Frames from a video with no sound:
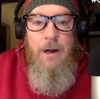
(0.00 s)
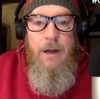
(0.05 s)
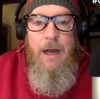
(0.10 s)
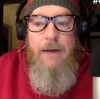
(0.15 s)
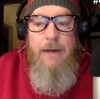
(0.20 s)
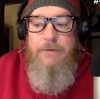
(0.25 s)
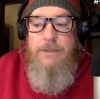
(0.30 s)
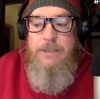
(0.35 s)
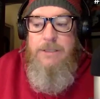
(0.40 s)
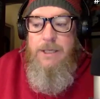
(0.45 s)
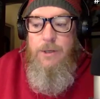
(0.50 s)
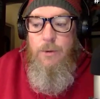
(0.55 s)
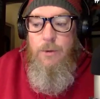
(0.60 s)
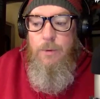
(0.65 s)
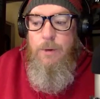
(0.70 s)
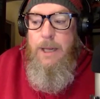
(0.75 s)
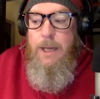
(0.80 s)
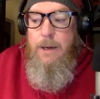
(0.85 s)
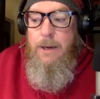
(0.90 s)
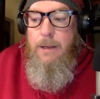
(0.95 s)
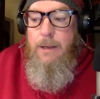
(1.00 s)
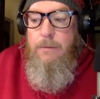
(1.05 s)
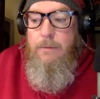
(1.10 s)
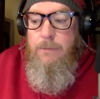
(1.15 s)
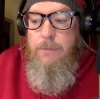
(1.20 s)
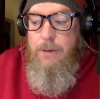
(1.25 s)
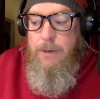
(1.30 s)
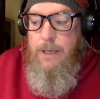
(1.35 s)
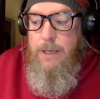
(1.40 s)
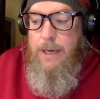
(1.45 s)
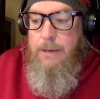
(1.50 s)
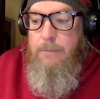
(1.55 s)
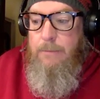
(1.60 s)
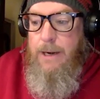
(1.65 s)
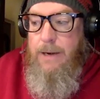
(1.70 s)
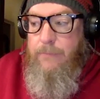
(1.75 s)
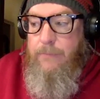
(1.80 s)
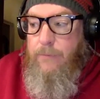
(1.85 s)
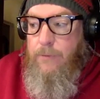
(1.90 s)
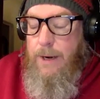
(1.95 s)
obviously you were getting
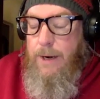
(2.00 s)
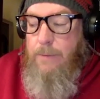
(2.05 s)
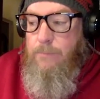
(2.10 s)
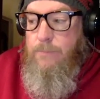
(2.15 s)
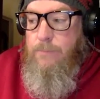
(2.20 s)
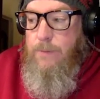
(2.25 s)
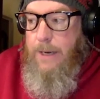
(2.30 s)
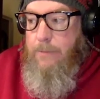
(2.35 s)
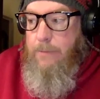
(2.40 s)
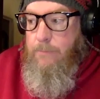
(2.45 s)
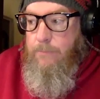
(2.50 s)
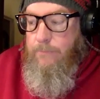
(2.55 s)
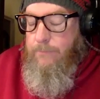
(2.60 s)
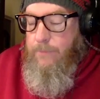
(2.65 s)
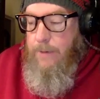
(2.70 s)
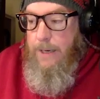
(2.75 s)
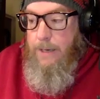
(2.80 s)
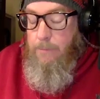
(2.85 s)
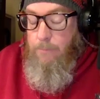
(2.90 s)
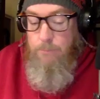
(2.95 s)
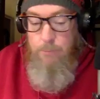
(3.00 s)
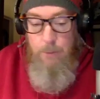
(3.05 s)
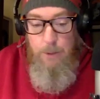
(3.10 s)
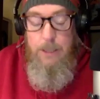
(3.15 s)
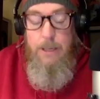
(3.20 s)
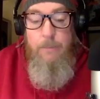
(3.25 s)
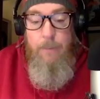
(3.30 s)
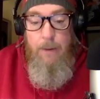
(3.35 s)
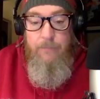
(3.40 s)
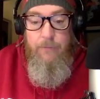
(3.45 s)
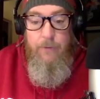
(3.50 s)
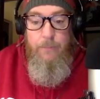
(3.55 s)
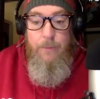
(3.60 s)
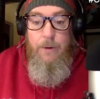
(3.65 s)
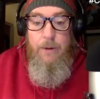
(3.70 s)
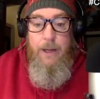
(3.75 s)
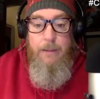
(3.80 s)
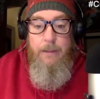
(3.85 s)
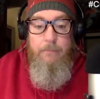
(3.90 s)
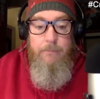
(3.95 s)
ready for a really big
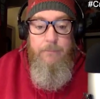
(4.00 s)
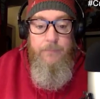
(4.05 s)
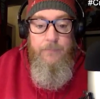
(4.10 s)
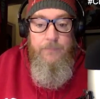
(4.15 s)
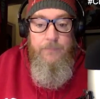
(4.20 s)
football game.